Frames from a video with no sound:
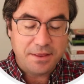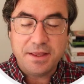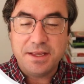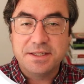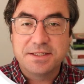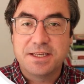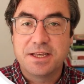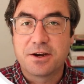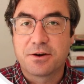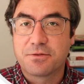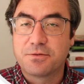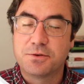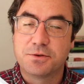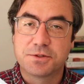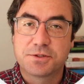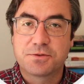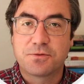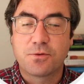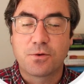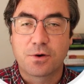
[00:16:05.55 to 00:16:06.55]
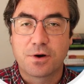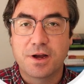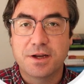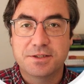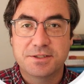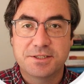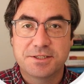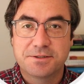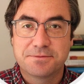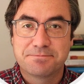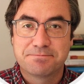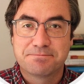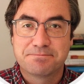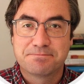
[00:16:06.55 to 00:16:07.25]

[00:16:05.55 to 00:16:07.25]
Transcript: these intervals for us.